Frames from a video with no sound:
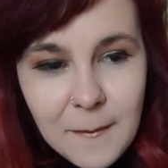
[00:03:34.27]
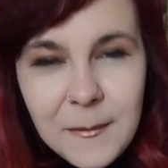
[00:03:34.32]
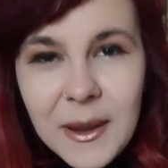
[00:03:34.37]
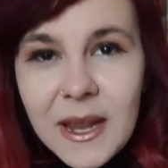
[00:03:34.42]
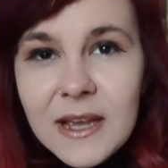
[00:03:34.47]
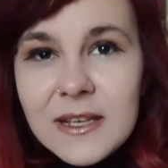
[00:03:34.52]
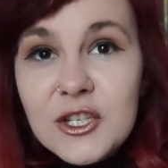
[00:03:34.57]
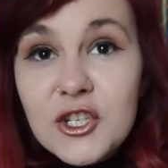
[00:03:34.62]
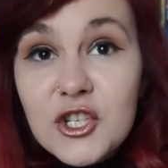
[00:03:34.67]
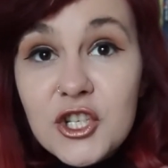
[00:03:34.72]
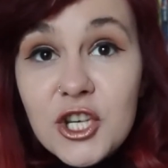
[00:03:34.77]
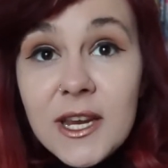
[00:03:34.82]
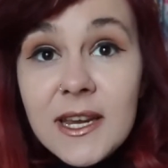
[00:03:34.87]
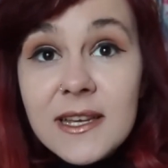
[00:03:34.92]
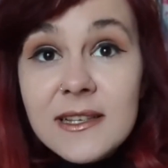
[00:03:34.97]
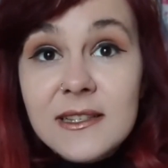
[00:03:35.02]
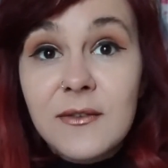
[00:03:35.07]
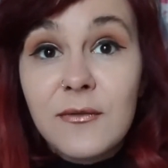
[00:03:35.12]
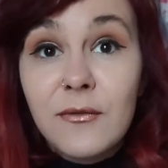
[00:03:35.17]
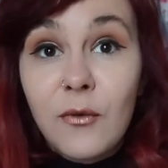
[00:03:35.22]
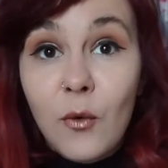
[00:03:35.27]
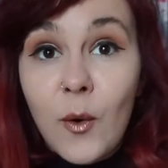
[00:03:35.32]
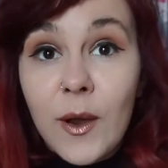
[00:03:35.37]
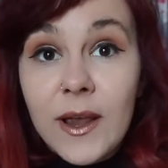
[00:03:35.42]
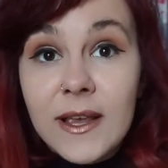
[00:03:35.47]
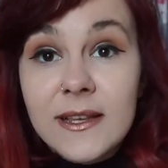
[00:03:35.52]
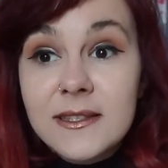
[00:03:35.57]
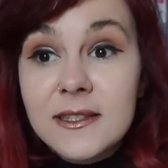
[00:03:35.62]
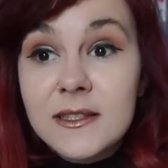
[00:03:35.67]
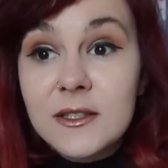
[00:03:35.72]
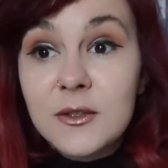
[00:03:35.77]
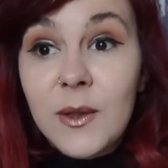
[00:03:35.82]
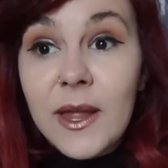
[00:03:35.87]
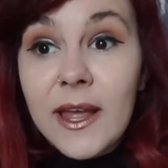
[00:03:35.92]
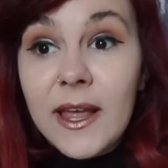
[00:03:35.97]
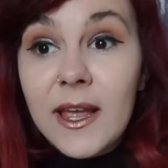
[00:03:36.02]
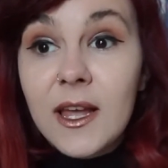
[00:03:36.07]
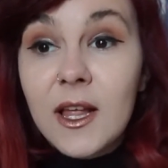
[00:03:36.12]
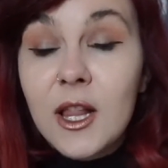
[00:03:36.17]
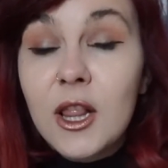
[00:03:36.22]
because she is a voice to
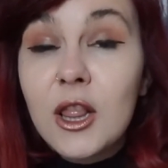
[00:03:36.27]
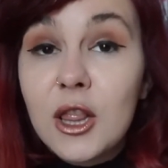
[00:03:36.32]
like